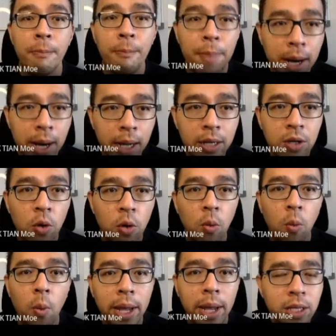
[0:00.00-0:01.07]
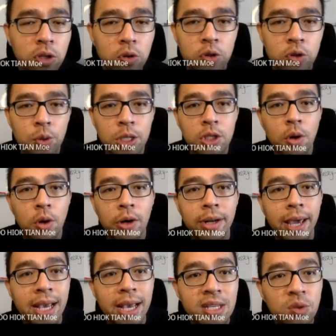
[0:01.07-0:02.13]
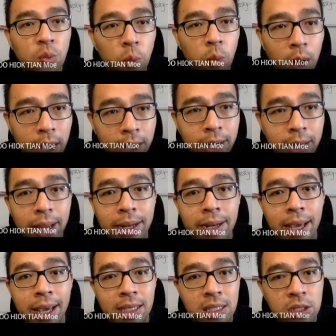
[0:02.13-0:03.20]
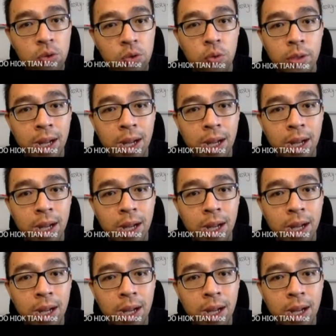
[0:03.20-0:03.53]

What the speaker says: but when you switch on S1 and S2,